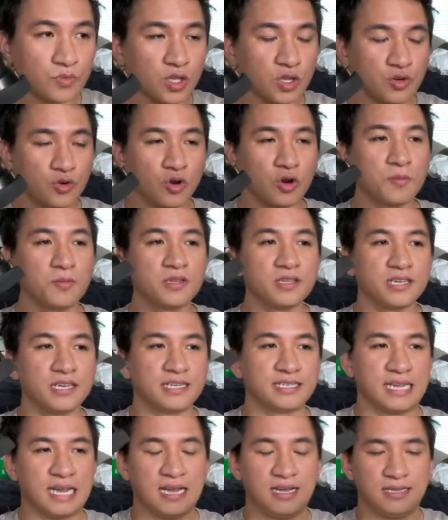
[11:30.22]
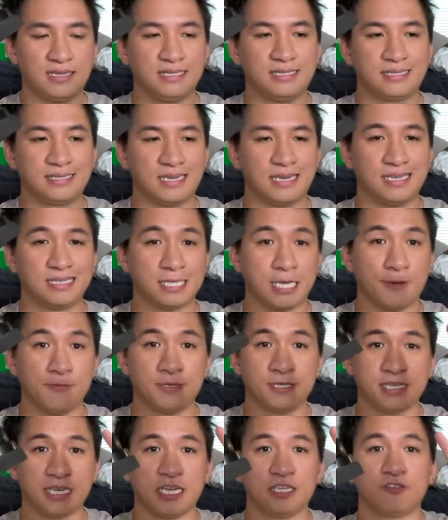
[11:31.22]
Normally Italian size, I'm a
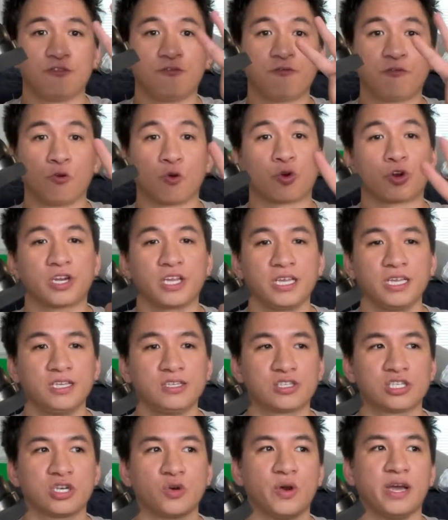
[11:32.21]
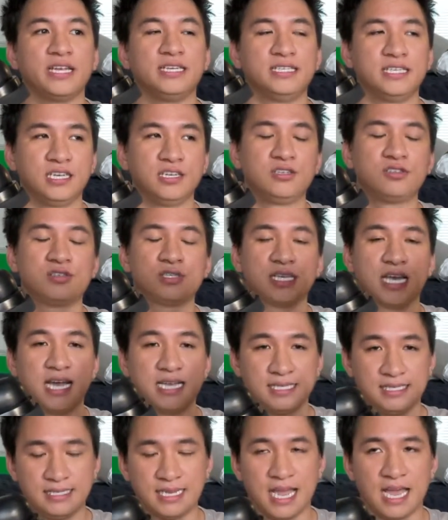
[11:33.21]
size 40, so I did
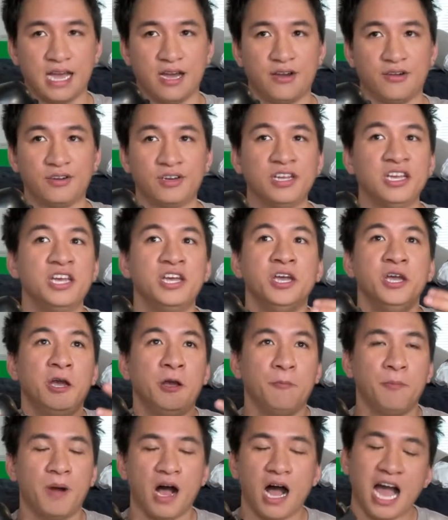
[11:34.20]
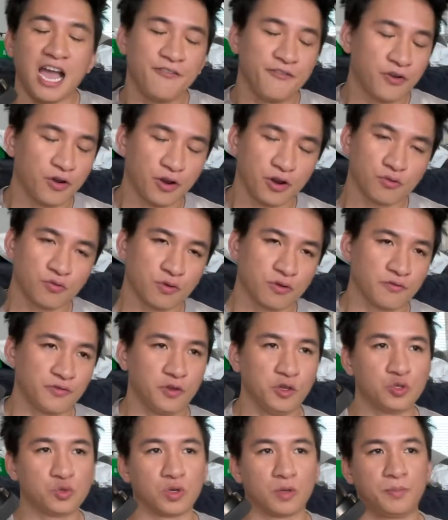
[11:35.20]
size down. I've heard
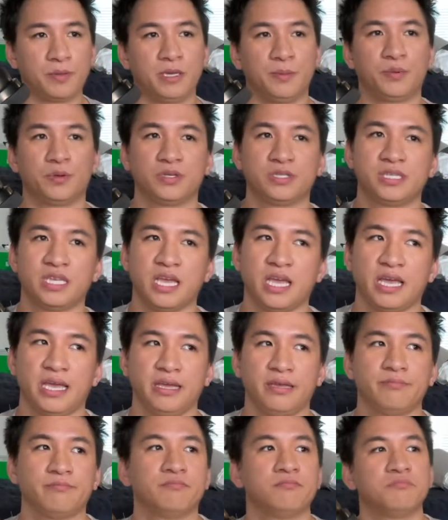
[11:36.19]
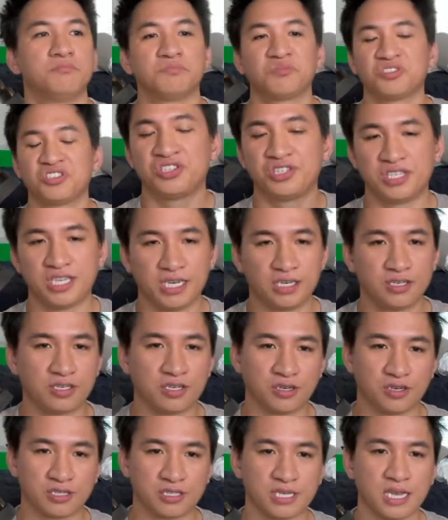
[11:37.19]
reviews where people say, stick to
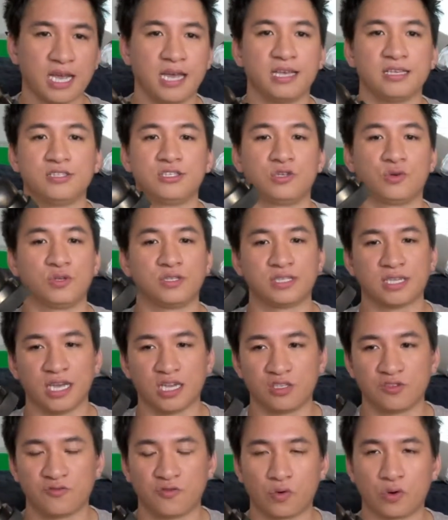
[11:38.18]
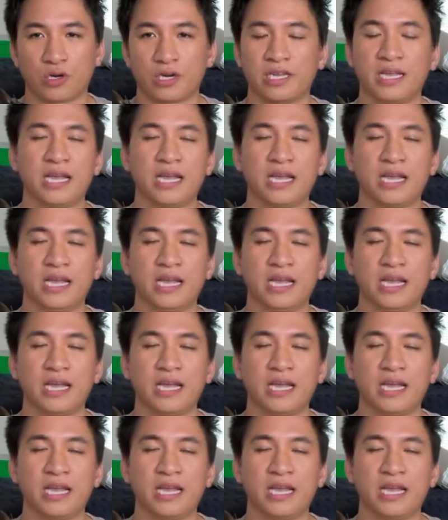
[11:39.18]
your size, do a size 40.